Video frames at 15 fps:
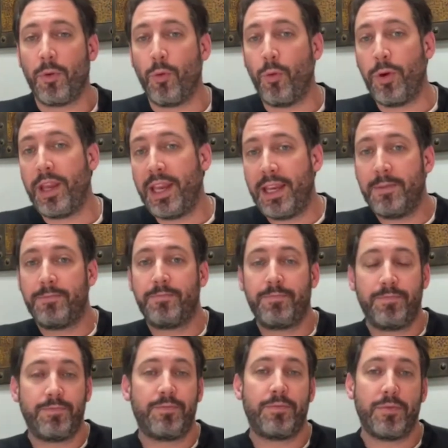We
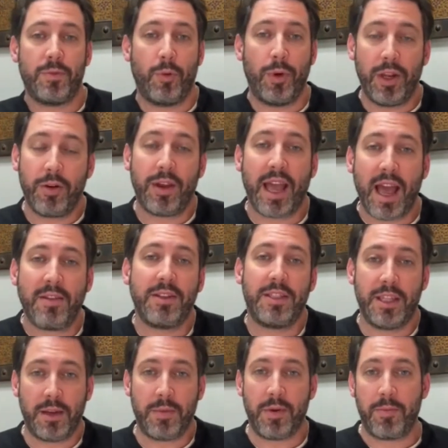don't have a
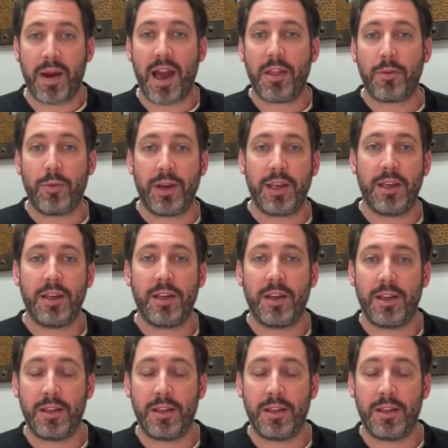Icam pathway,